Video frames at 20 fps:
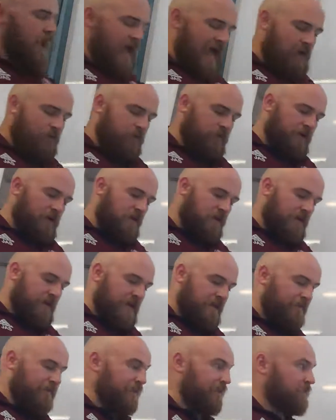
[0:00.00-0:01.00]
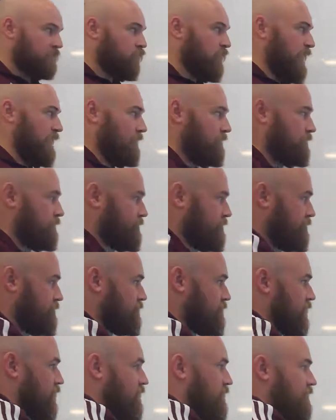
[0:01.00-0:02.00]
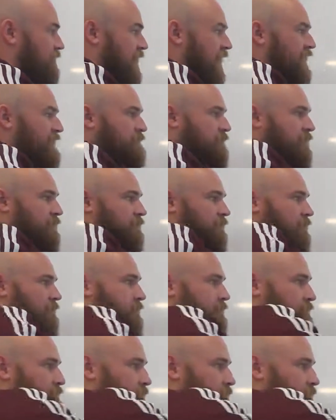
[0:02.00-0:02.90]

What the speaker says: how do we go about naming this? Well, the amine group.